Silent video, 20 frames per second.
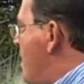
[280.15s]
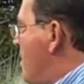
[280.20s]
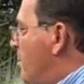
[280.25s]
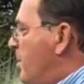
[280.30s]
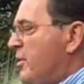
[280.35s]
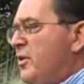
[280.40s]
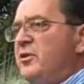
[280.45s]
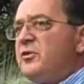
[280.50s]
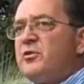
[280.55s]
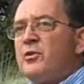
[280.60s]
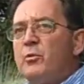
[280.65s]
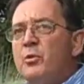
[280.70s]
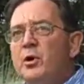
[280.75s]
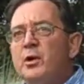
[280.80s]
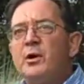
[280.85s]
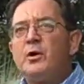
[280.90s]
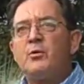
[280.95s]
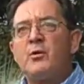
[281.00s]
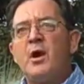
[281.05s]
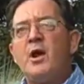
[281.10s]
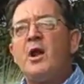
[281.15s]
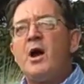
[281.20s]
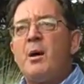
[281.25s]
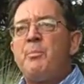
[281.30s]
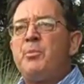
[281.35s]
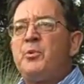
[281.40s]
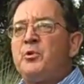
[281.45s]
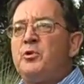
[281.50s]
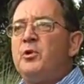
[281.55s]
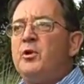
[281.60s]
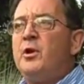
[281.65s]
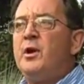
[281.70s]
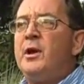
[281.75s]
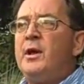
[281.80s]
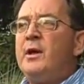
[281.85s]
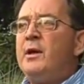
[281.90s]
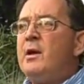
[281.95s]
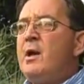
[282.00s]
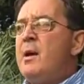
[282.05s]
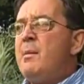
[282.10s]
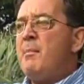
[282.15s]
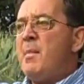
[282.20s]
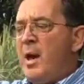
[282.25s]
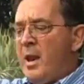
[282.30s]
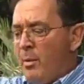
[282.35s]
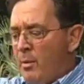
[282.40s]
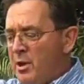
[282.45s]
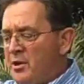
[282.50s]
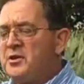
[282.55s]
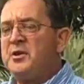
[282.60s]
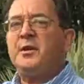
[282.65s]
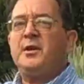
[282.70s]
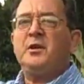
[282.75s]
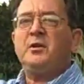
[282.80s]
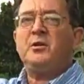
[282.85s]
But this is a really great opportunity. Manny, why don't you